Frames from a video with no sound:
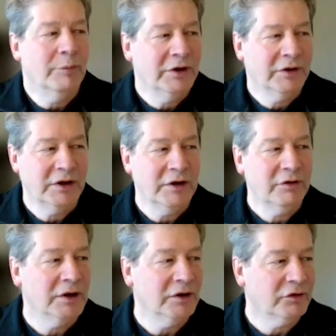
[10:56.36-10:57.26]
I mean, the key
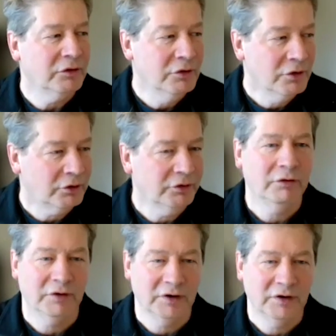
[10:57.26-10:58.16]
thing is not to
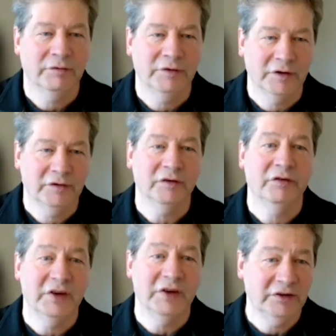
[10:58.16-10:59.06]
think of this as
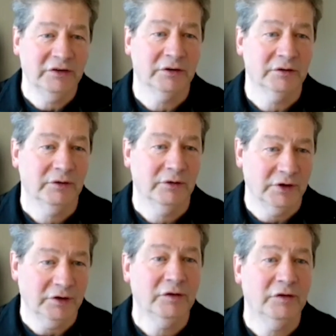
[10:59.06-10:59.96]
data.
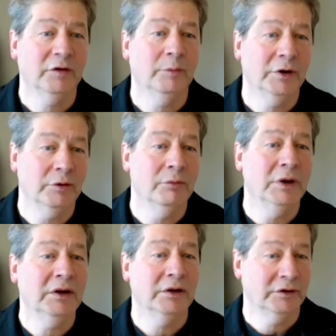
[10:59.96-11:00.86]
This is about
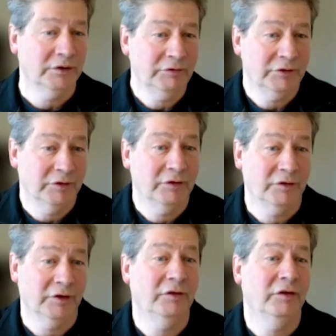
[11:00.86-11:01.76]
making a difference.
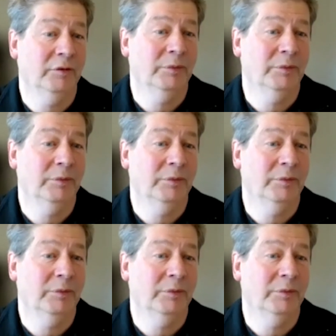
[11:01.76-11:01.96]
This is